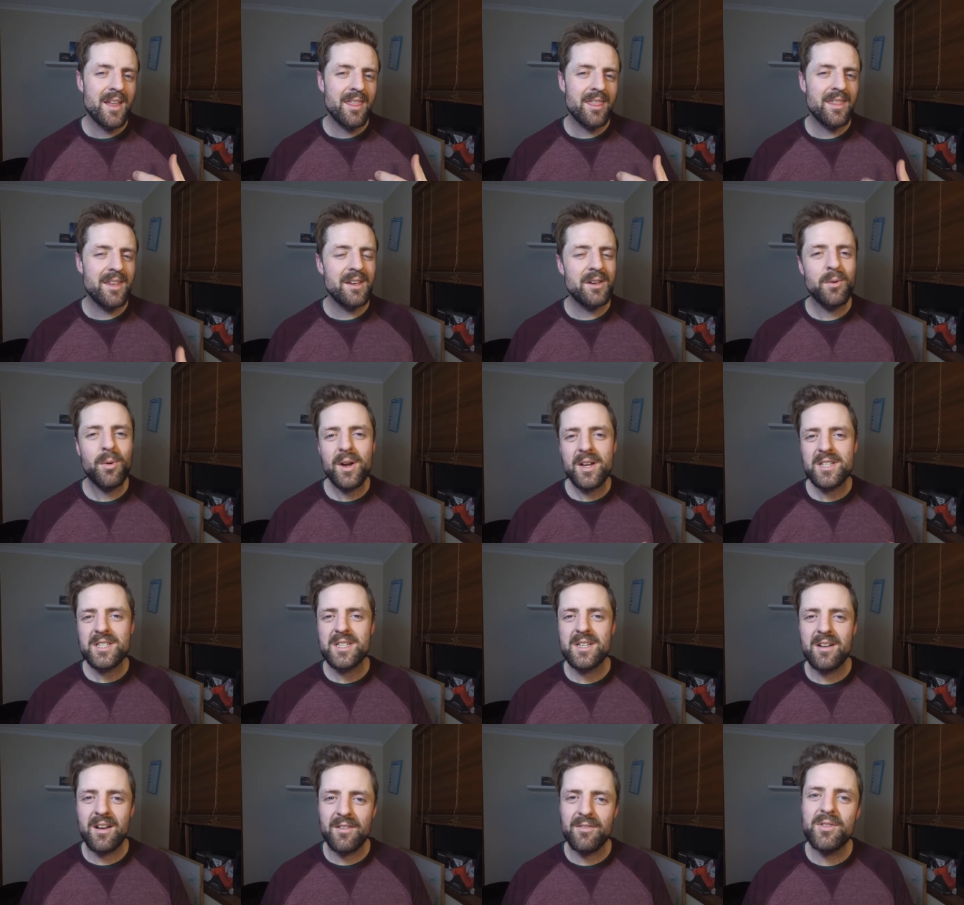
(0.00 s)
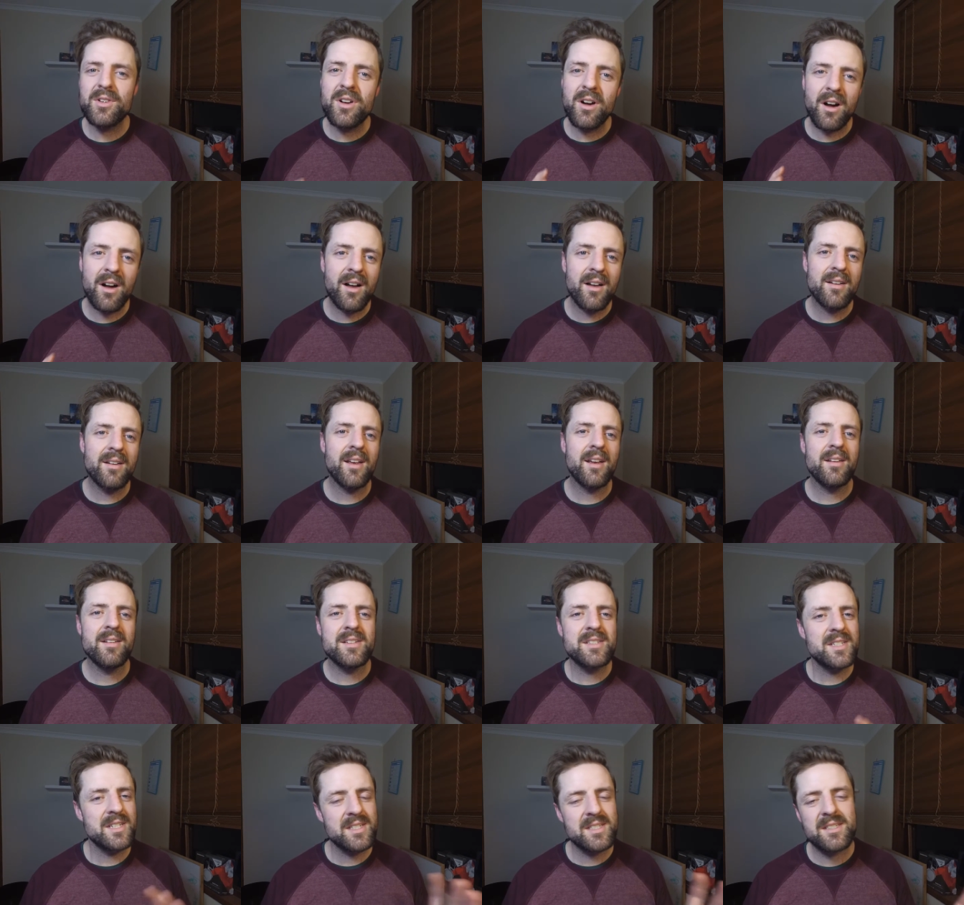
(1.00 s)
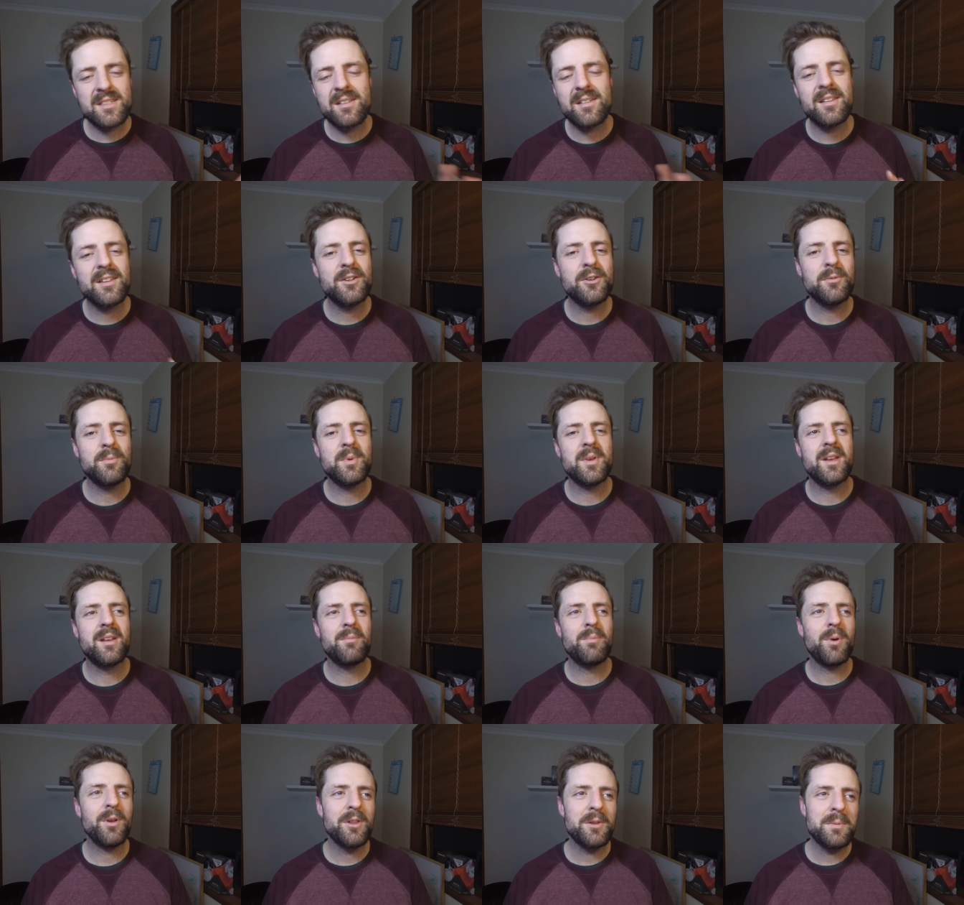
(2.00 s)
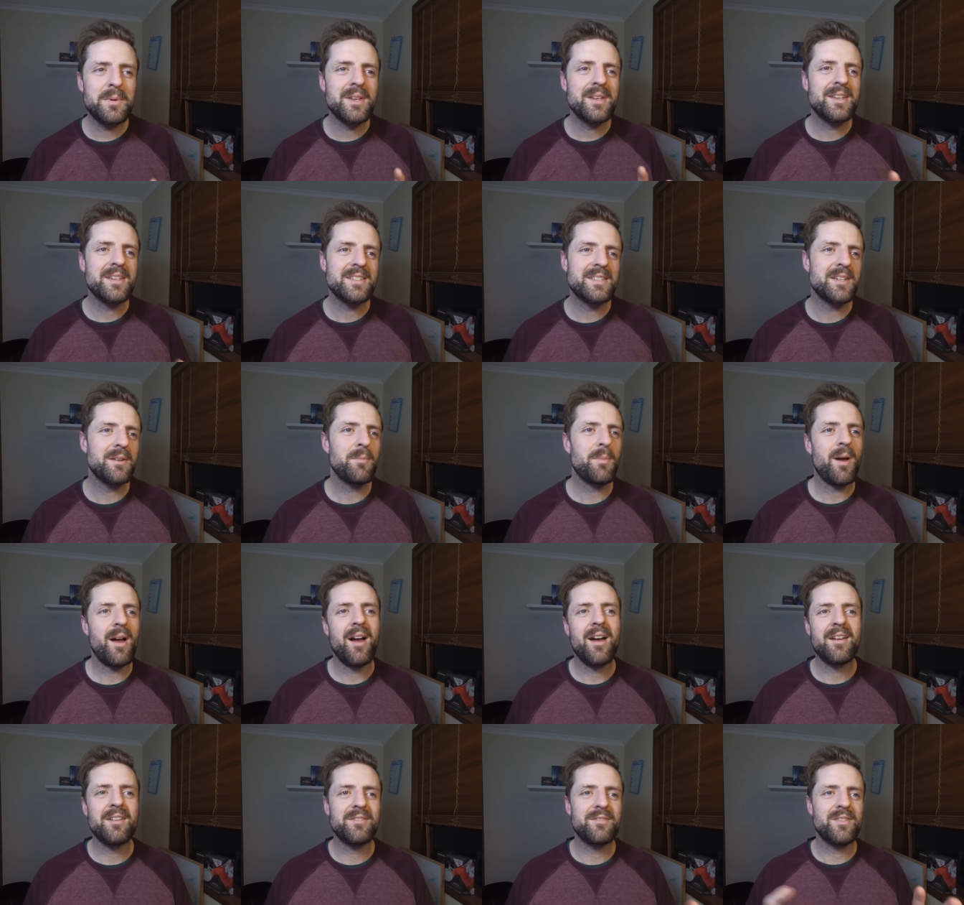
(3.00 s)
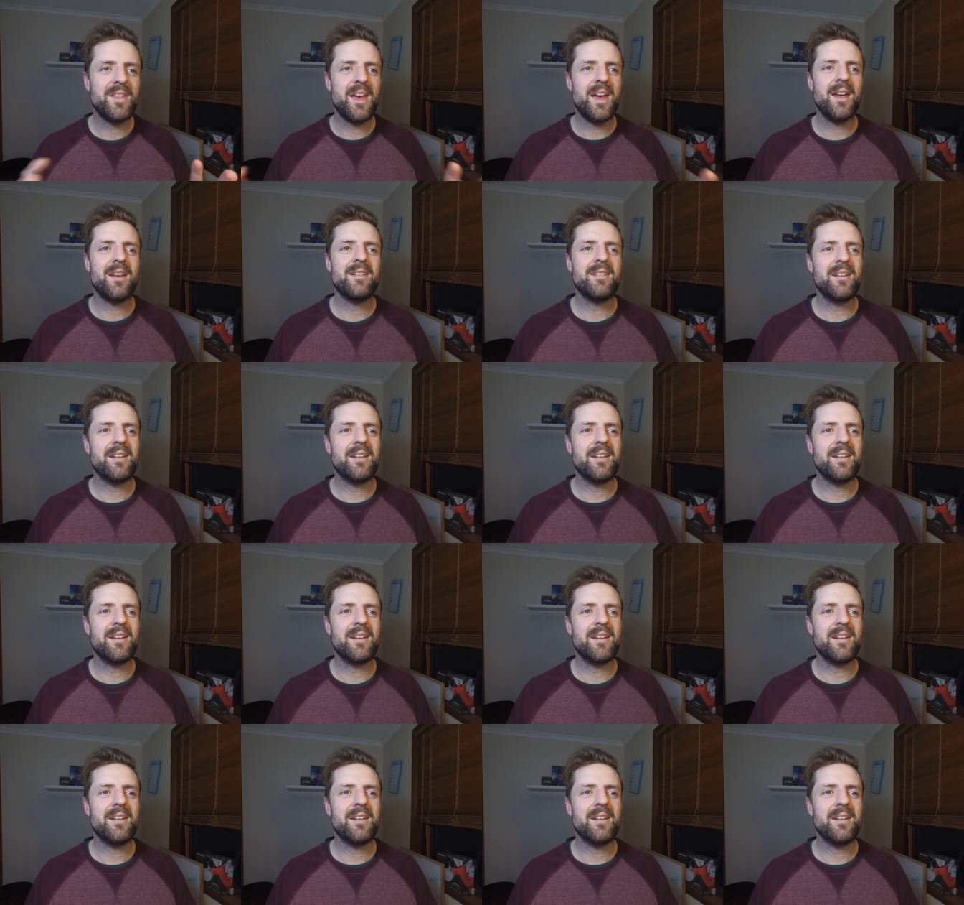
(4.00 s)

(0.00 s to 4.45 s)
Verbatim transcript: The question I've got, and it's just a little bit, probably because I'm part of that,